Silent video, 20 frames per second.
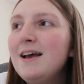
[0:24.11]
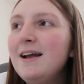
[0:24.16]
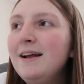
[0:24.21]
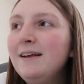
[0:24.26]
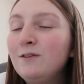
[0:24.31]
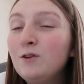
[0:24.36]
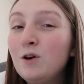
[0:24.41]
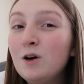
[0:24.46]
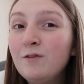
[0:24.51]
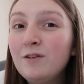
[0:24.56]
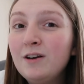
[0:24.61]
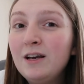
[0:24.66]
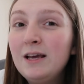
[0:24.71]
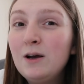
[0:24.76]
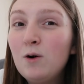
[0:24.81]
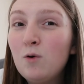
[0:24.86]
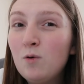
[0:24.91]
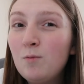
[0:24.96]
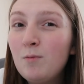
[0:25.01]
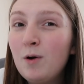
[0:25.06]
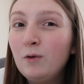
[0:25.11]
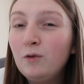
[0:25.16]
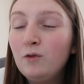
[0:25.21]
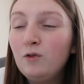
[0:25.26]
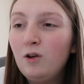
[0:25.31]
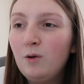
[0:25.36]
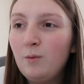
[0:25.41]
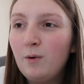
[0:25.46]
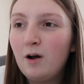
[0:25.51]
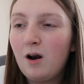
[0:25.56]
It's currently almost
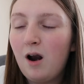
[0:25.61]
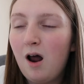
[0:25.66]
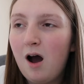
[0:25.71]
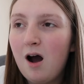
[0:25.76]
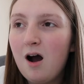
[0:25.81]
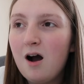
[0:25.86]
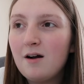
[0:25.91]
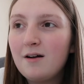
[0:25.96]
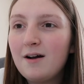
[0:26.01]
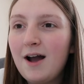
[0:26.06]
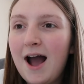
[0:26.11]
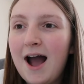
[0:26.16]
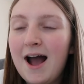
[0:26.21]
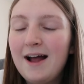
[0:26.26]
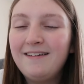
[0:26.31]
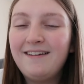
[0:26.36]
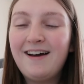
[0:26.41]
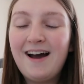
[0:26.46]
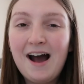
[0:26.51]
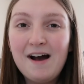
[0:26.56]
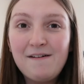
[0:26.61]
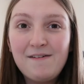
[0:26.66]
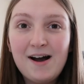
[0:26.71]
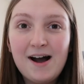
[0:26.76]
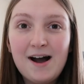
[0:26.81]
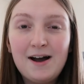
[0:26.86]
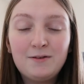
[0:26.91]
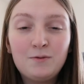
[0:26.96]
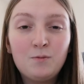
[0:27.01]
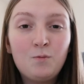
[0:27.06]
2 o'clock and I have
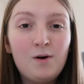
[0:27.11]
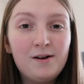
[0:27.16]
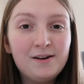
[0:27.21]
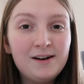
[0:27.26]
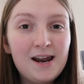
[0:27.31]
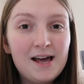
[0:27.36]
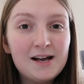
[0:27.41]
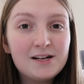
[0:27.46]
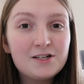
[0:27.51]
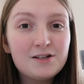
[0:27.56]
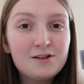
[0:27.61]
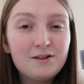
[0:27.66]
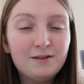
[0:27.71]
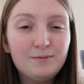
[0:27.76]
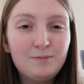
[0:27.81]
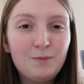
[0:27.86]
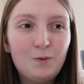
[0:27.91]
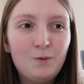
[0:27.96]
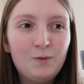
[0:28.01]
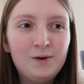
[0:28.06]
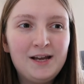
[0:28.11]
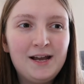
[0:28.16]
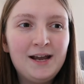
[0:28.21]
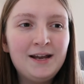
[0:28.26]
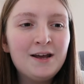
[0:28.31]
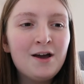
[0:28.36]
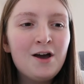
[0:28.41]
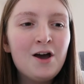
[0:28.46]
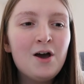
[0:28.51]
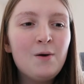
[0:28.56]
had one lecture this
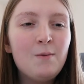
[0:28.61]
morning,